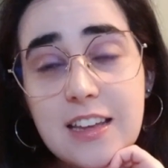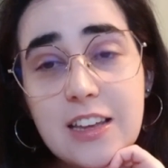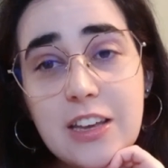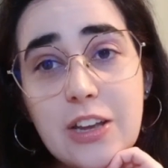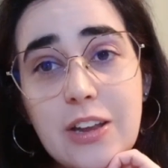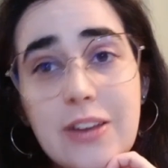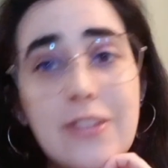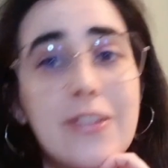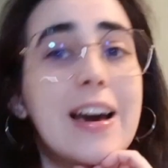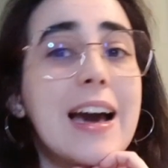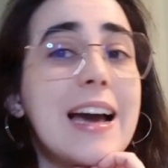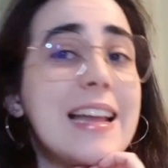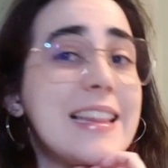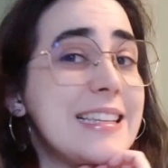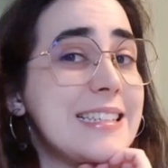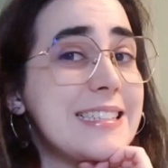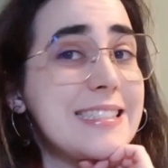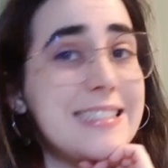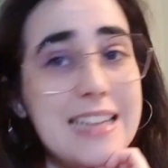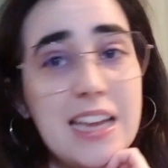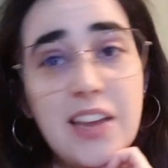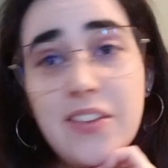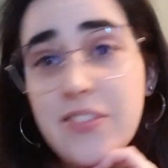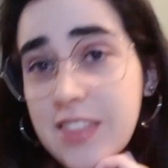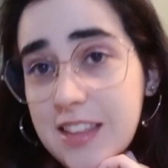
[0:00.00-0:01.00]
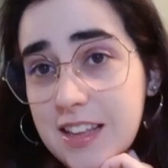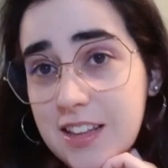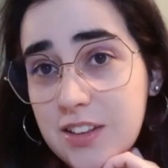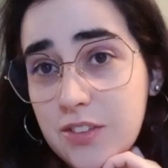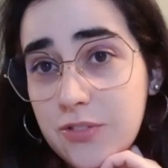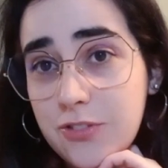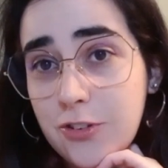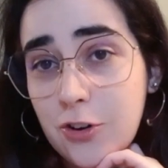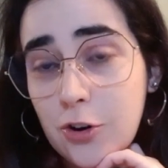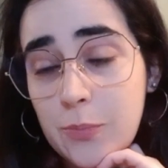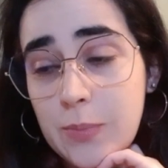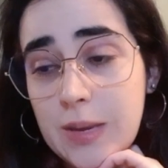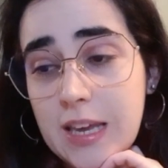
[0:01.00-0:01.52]
you know, kind of saved it
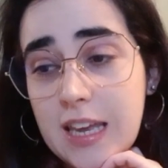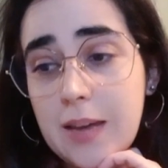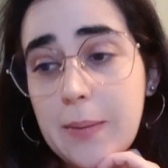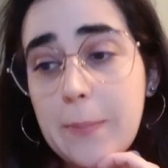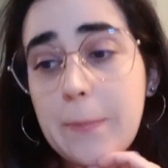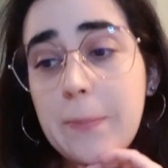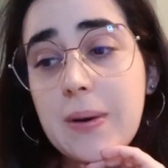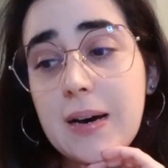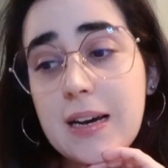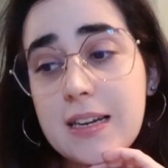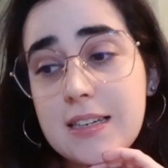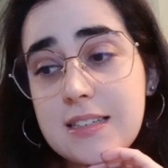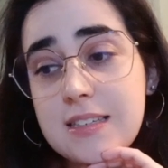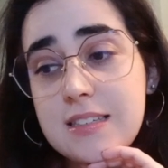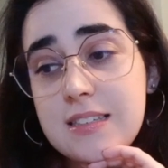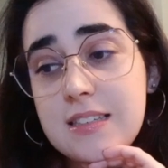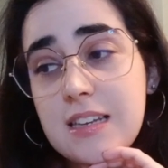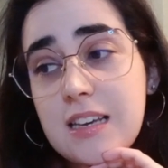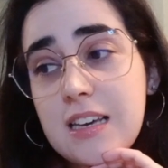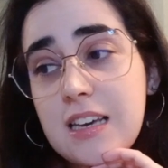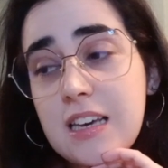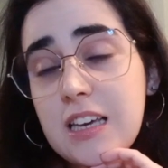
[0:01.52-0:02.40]
for me, but